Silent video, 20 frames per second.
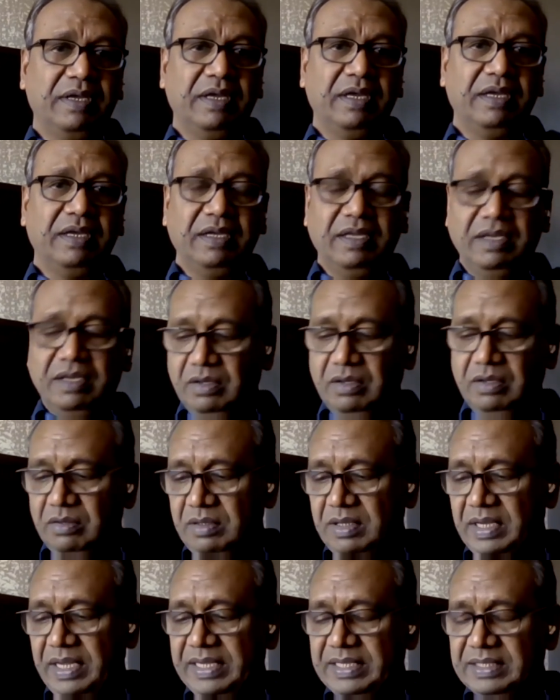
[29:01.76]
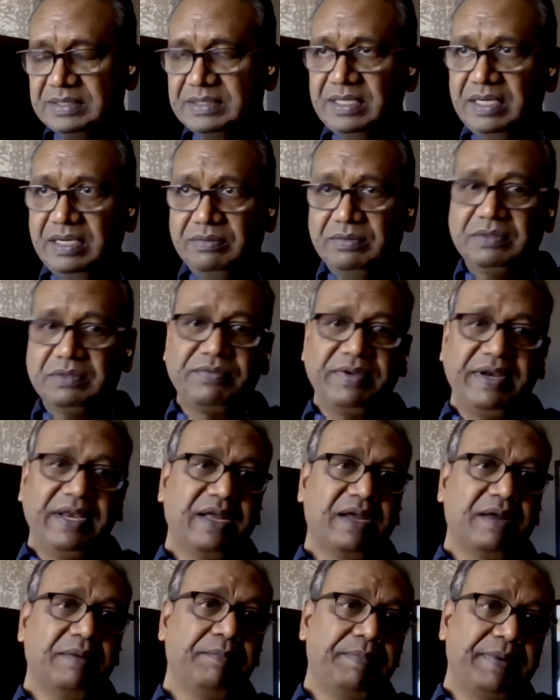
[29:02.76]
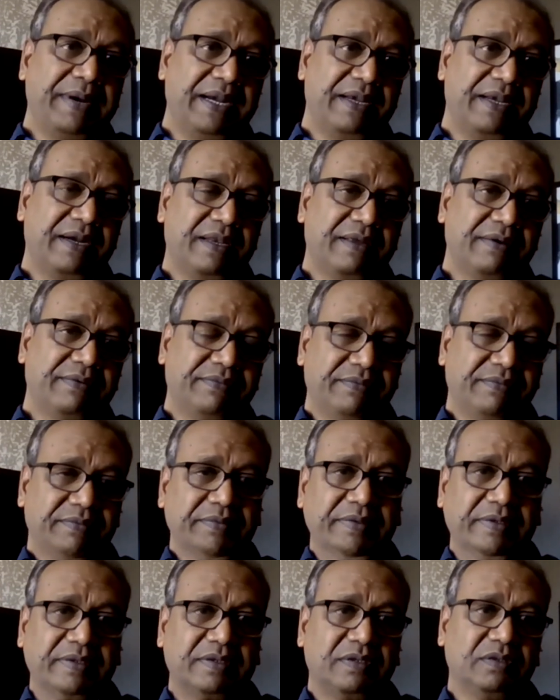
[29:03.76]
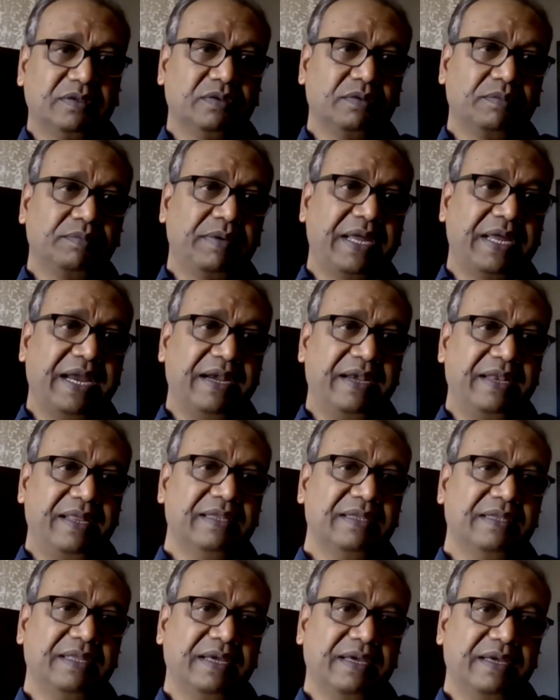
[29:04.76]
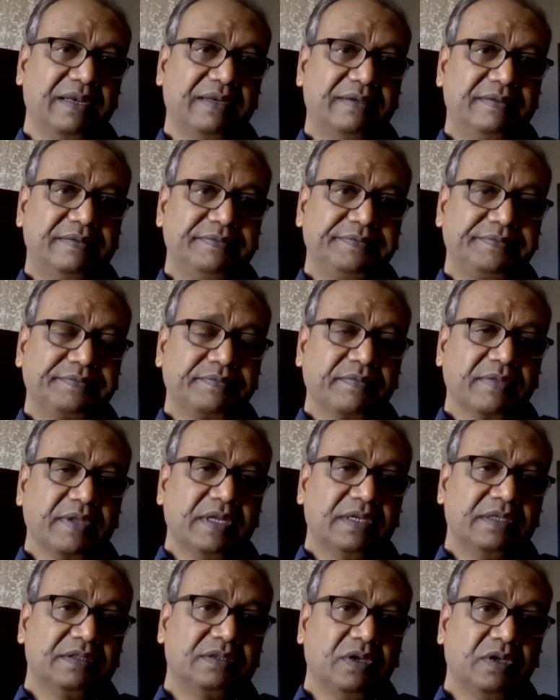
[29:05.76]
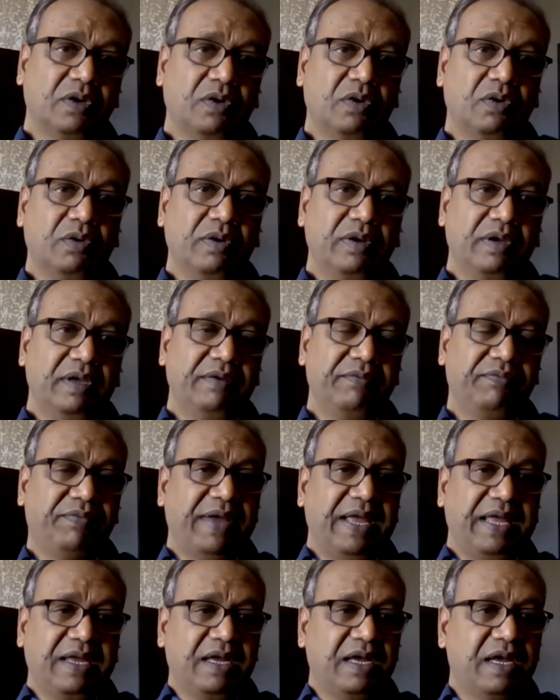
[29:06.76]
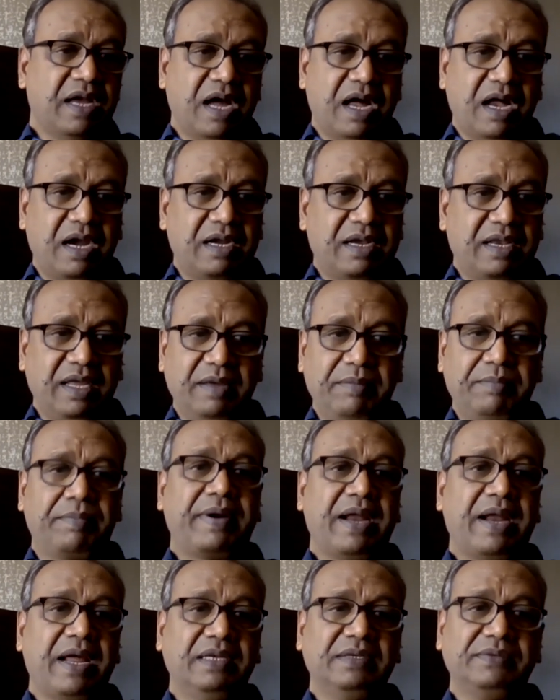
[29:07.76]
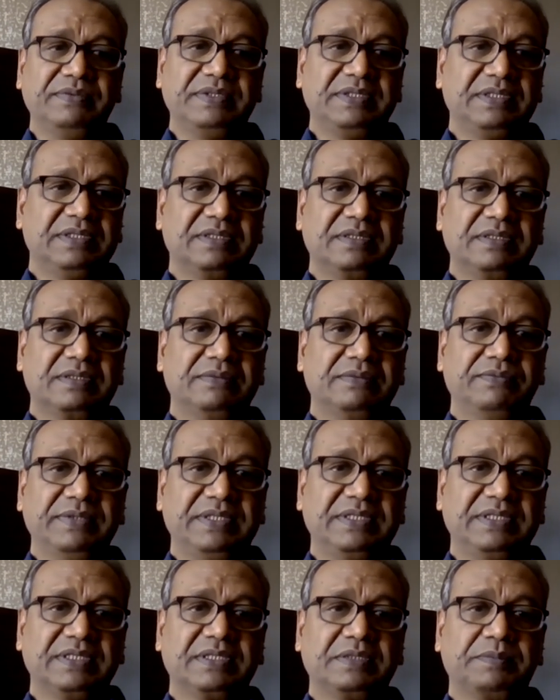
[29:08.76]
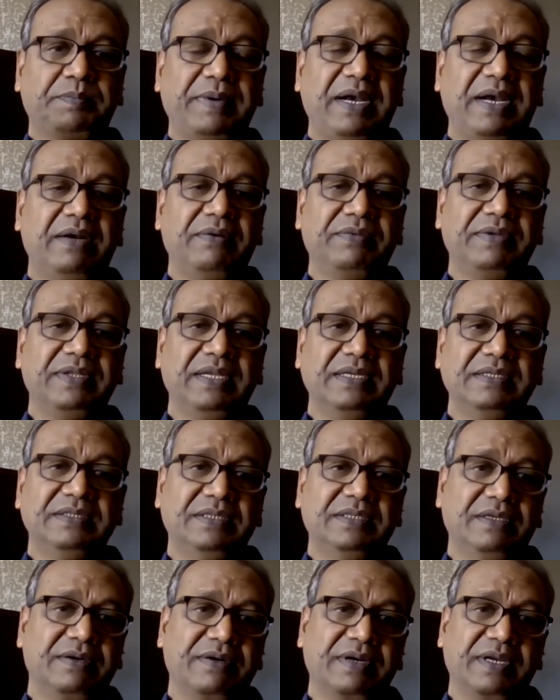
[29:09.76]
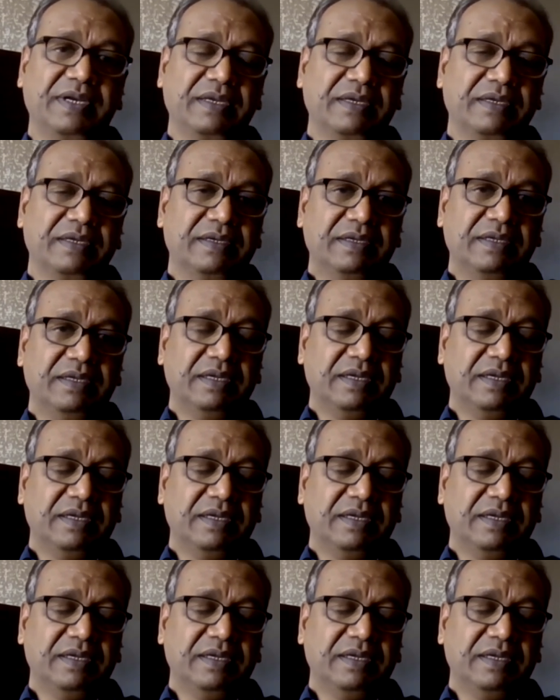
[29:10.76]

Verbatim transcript: it, eh, you know, like I said, it was very competitive to get in there. So if I got a branch which is which is spelled with engineering,